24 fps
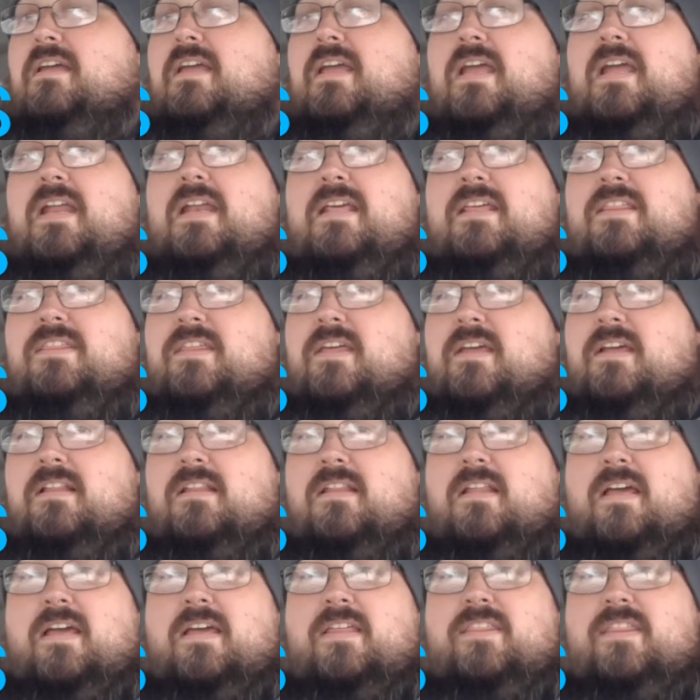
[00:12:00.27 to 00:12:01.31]
anything
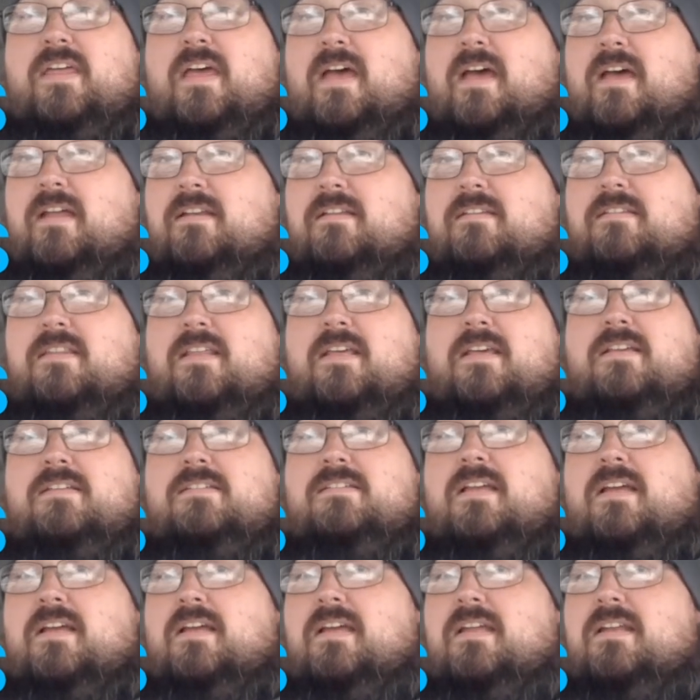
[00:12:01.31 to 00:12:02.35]
like that. Things
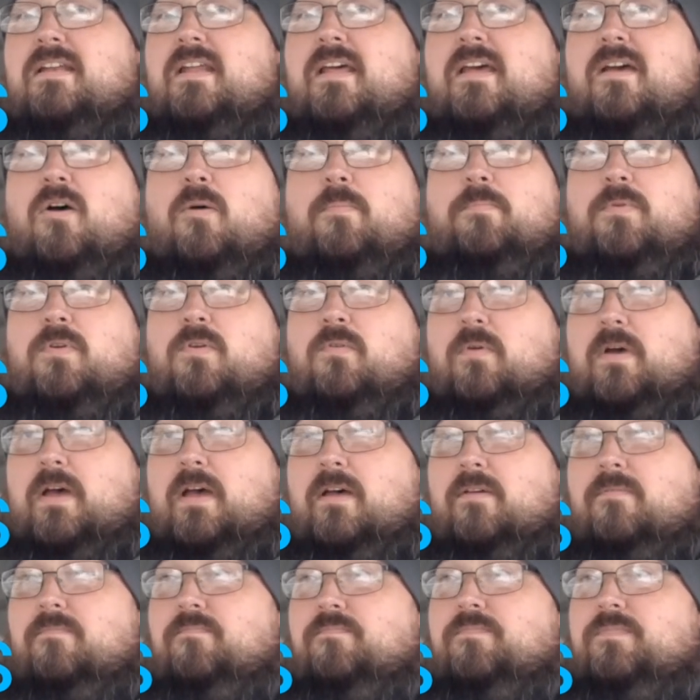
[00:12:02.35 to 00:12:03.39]
that can help you
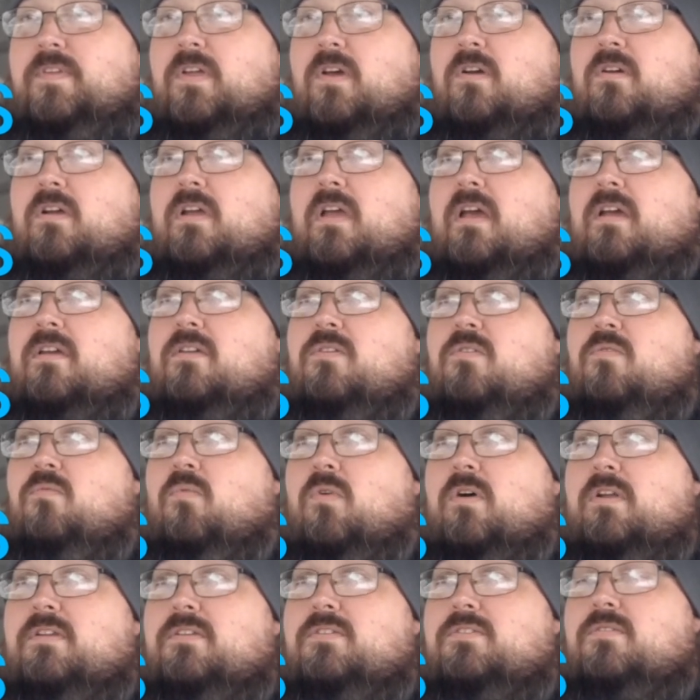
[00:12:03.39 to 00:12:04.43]
out. Okay, you
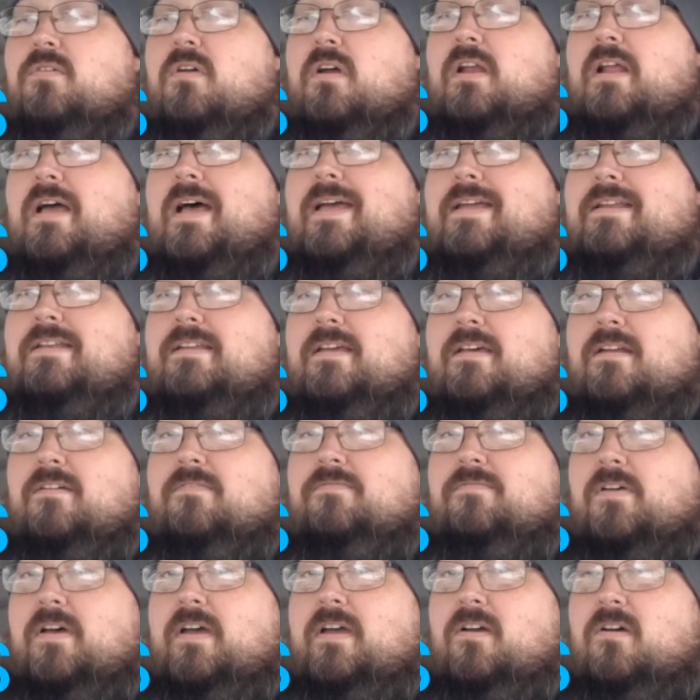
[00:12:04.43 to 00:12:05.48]
want to try to
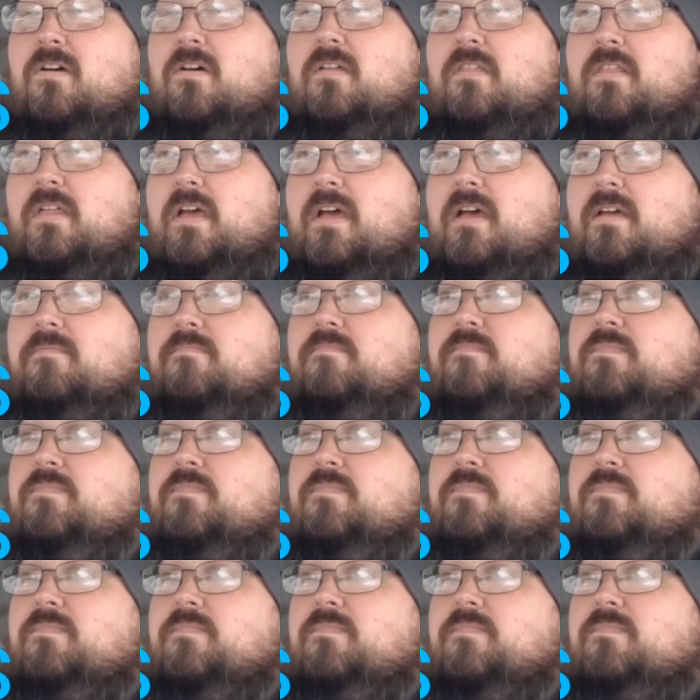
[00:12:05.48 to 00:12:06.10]
identify all that.